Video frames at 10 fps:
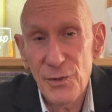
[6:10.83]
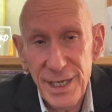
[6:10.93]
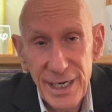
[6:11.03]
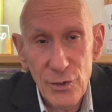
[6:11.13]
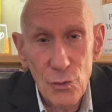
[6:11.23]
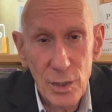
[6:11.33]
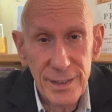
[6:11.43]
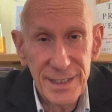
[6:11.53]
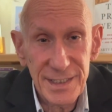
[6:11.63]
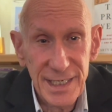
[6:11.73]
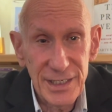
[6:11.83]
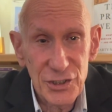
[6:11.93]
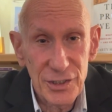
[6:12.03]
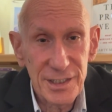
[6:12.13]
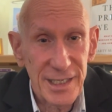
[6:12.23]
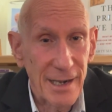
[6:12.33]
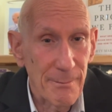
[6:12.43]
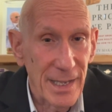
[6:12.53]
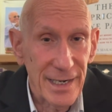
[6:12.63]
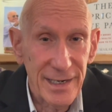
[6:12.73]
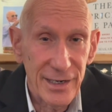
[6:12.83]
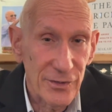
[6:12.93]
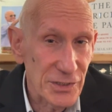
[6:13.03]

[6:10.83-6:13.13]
care organizations that Medicare